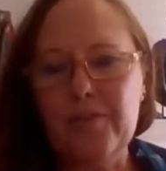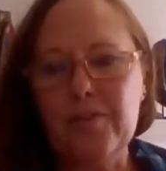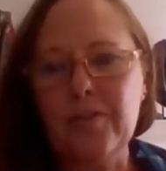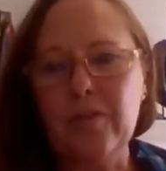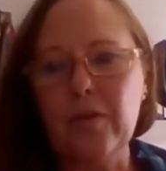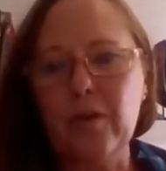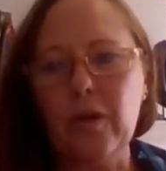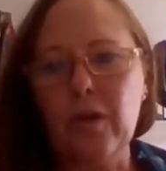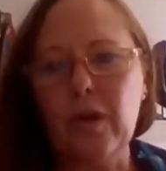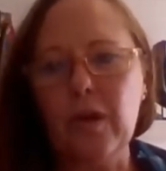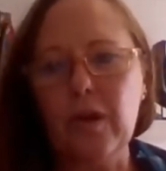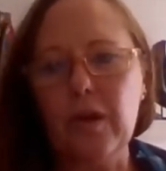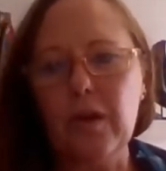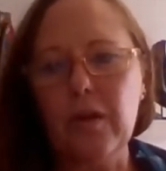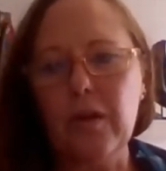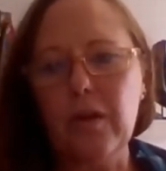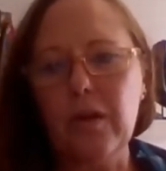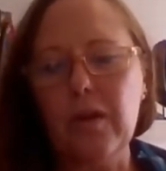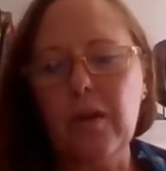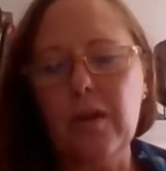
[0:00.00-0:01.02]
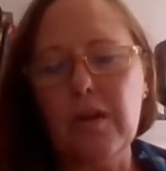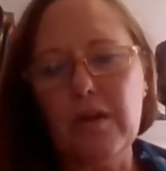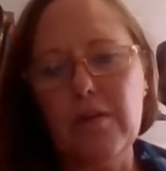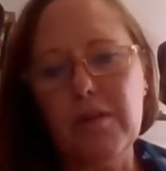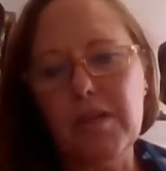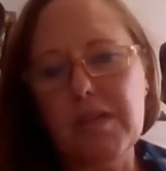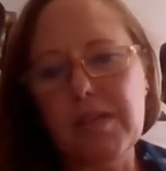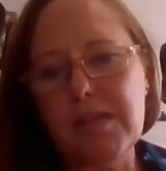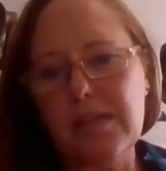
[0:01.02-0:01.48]
So the
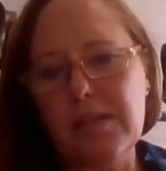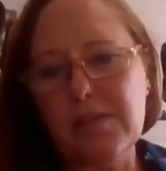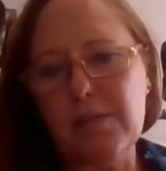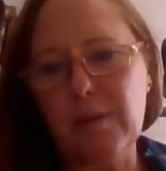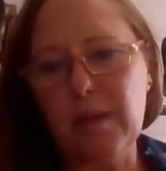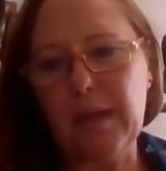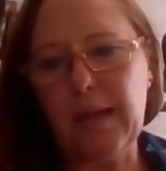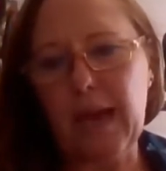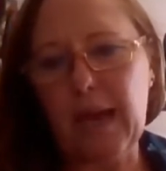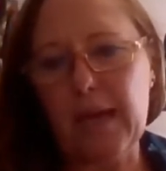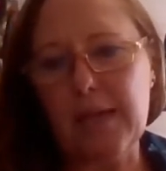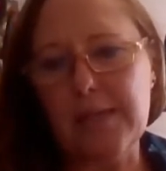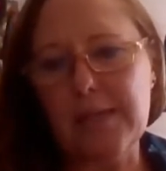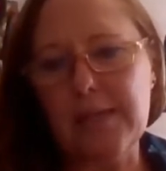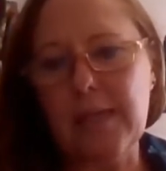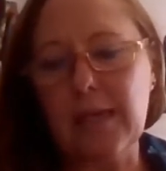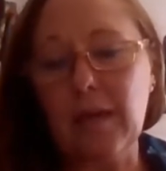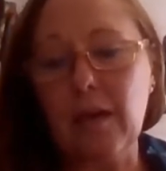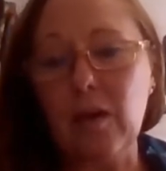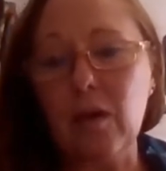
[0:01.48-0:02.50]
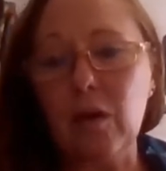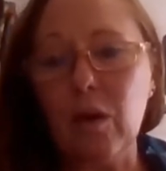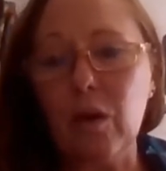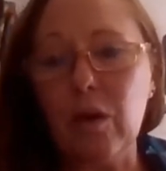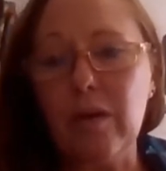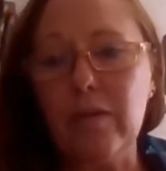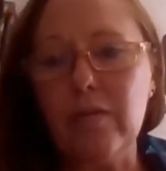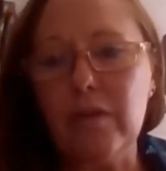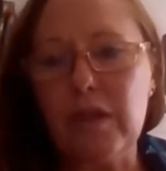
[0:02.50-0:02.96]
universe is really asking a
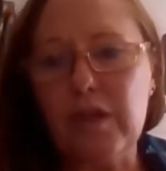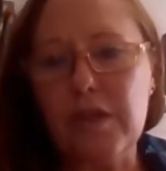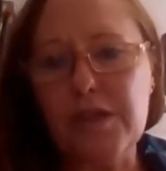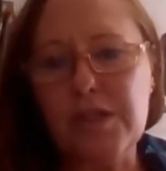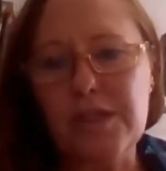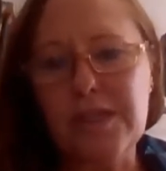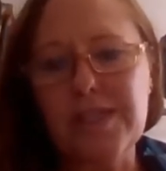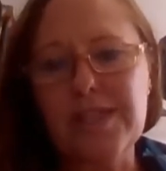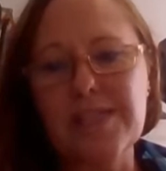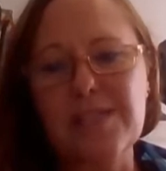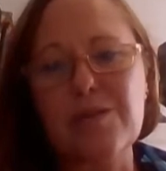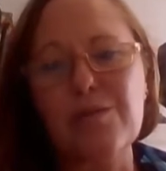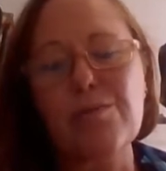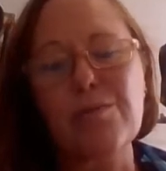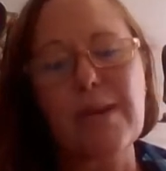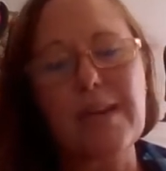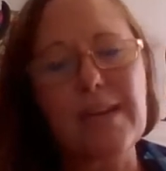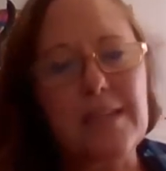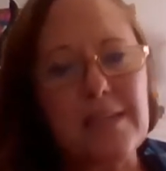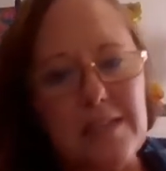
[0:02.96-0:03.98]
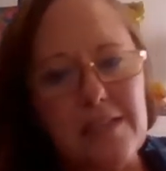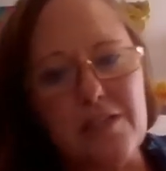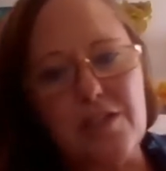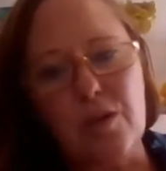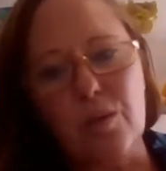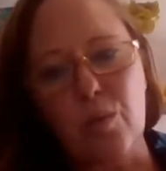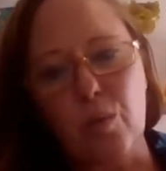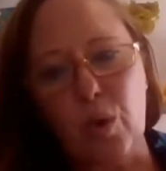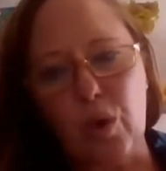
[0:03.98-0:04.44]
lot of you to surrender
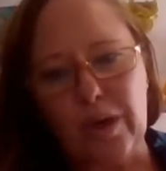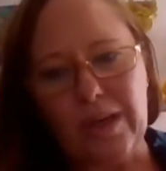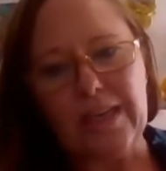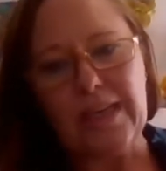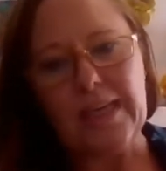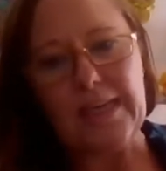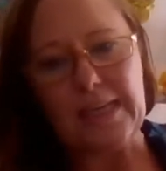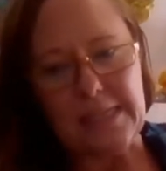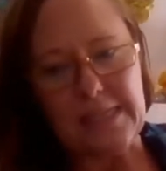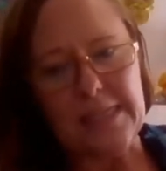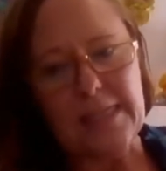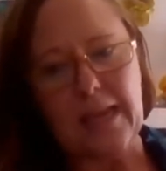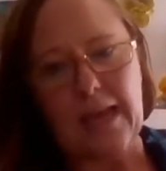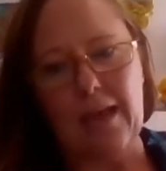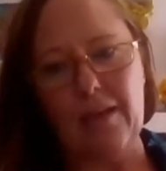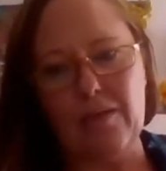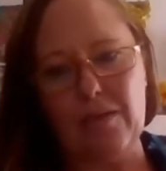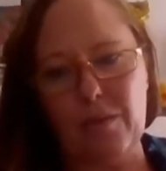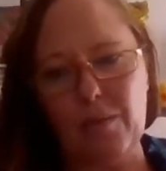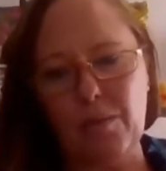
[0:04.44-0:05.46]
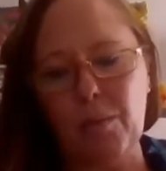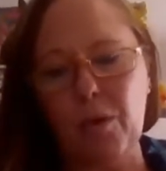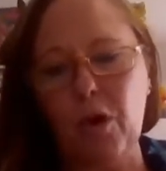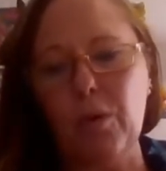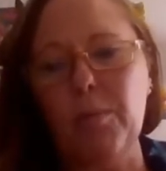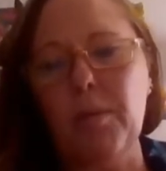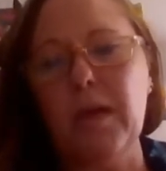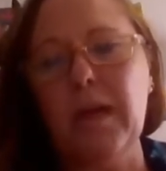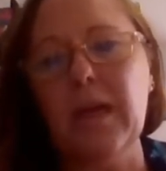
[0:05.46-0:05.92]
to what is at the
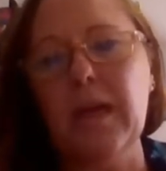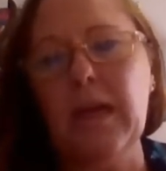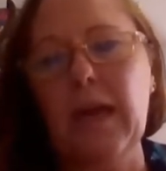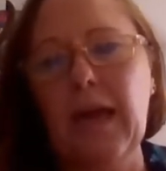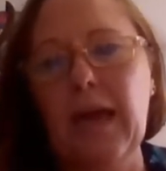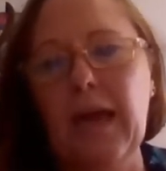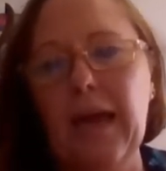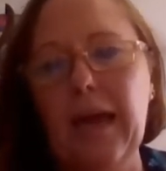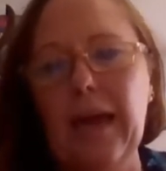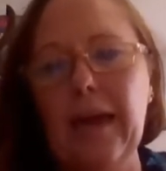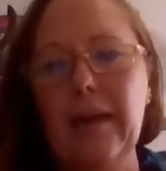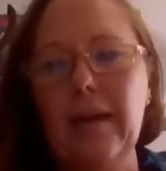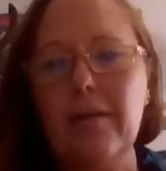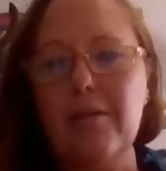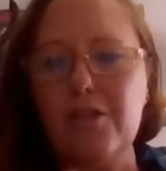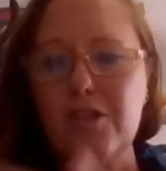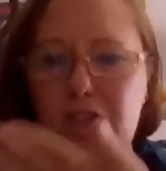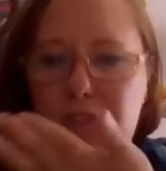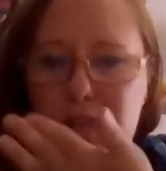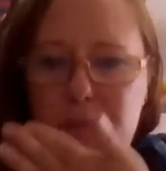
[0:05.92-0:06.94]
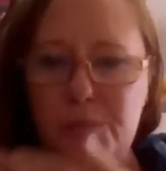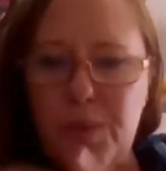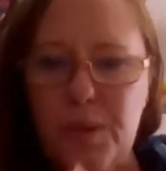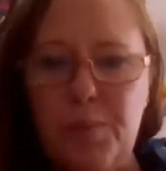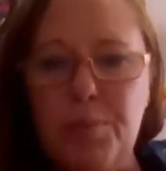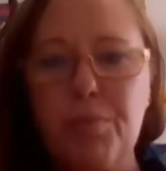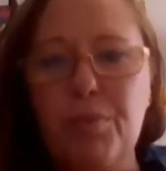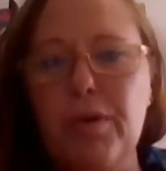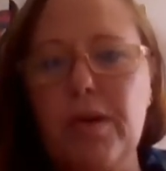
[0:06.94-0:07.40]
moment and just
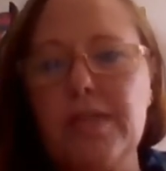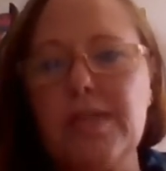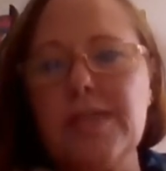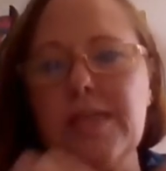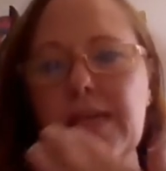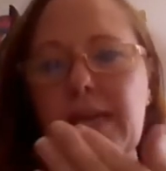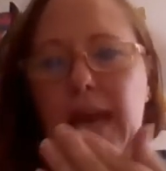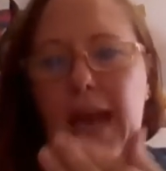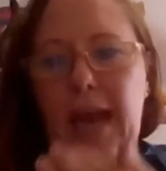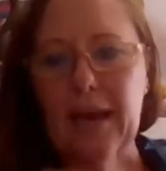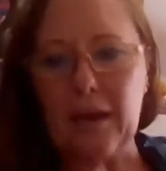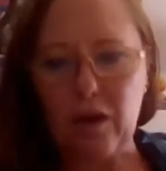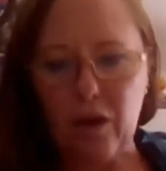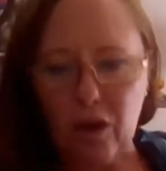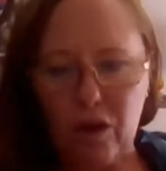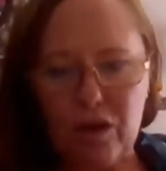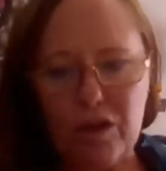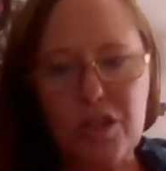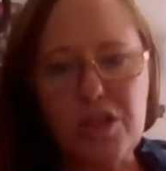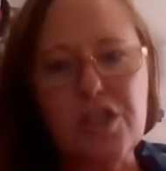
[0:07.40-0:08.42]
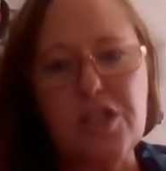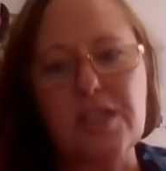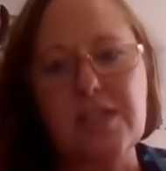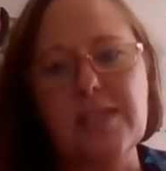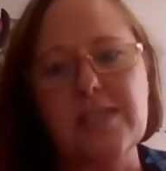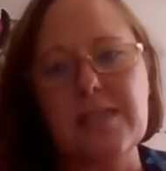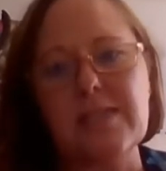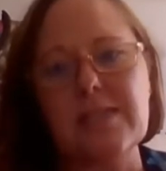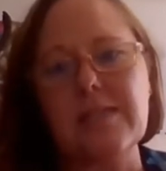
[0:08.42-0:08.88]
be present and
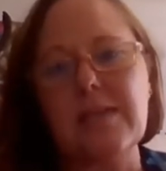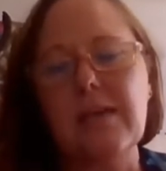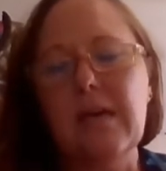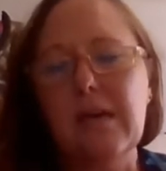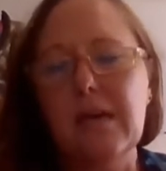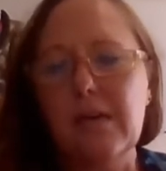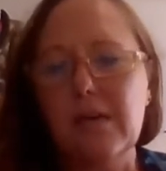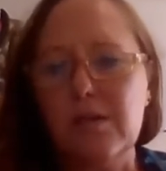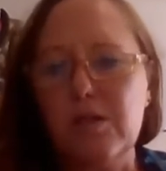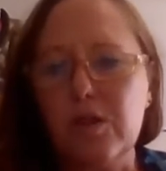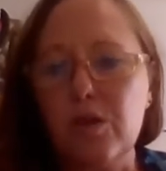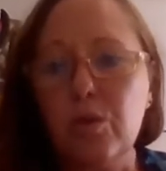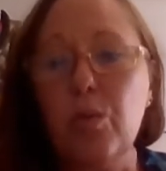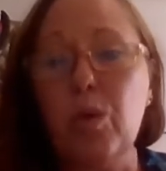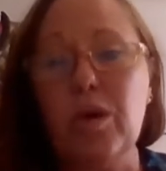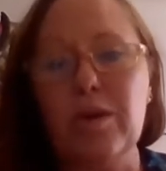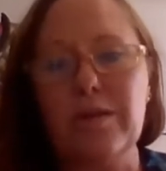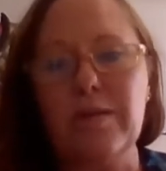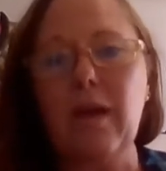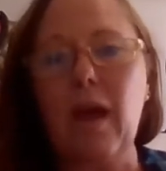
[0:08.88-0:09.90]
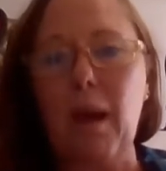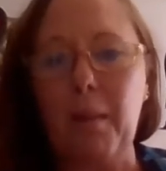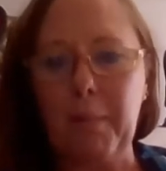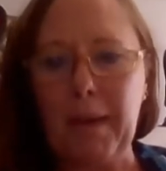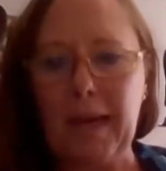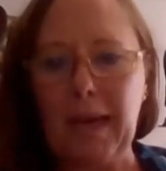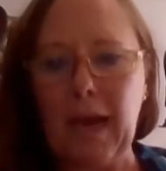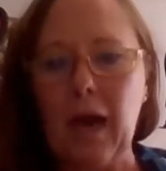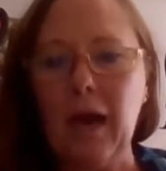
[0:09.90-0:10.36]
conscious to what's
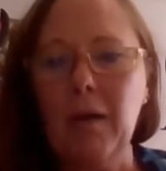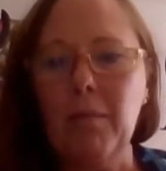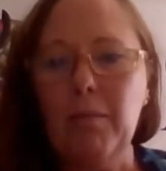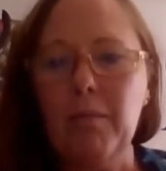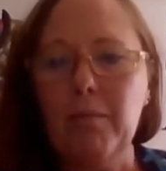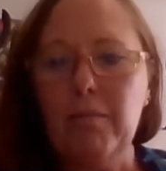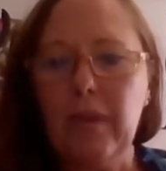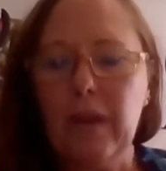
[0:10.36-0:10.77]
coming up,